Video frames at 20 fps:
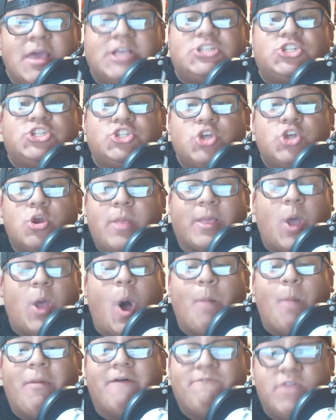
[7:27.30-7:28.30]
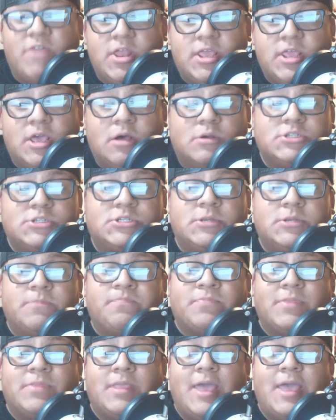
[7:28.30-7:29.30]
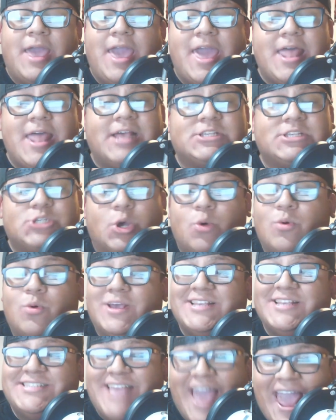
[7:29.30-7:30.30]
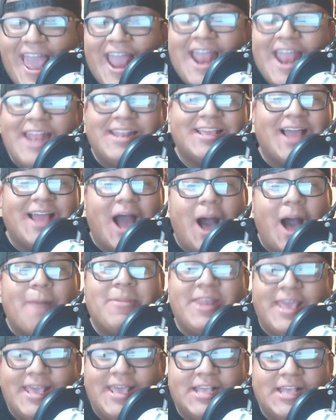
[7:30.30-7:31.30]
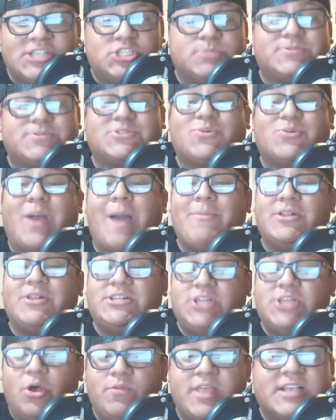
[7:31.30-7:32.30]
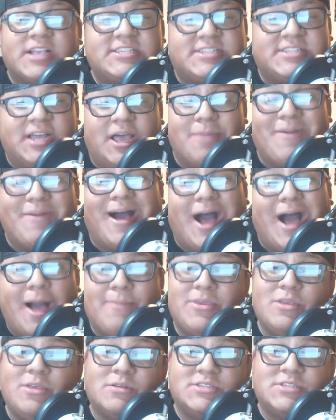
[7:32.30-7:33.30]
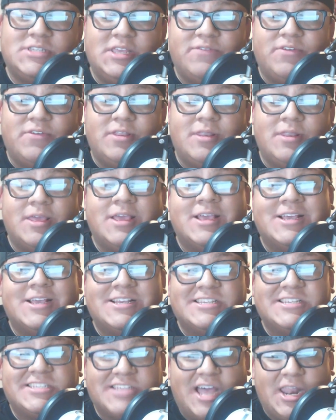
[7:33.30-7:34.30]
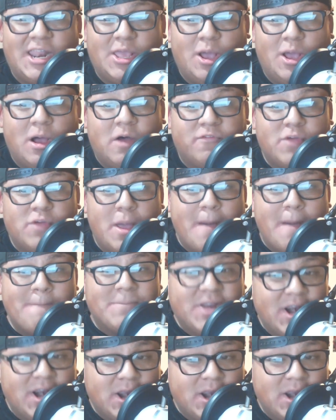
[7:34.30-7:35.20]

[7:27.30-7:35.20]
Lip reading: Make sure you like all my videos. And as always, hate, comment, and subscribe. Until next time, I'm Heel Steven, signing off.